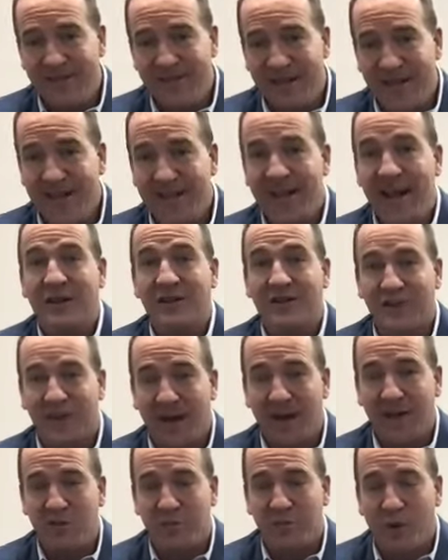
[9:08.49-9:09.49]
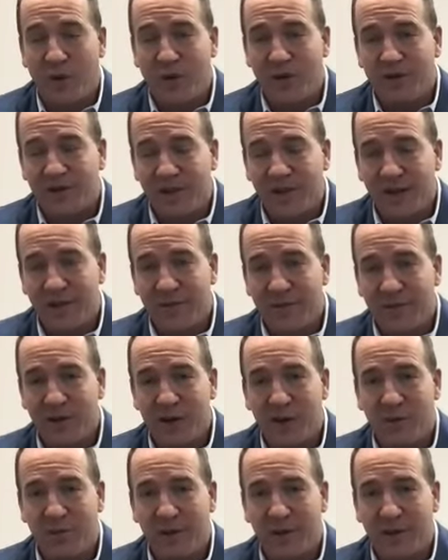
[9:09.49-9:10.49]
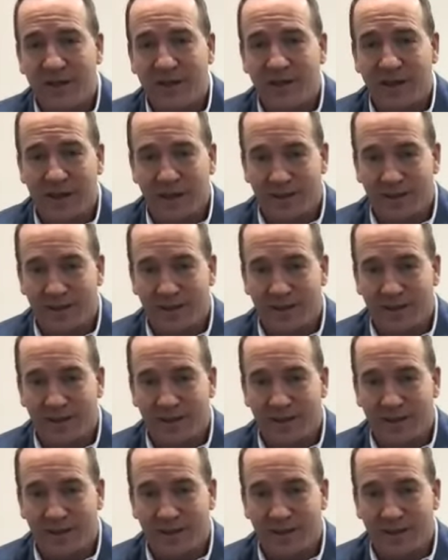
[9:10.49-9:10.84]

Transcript: getting outside of sports a little bit.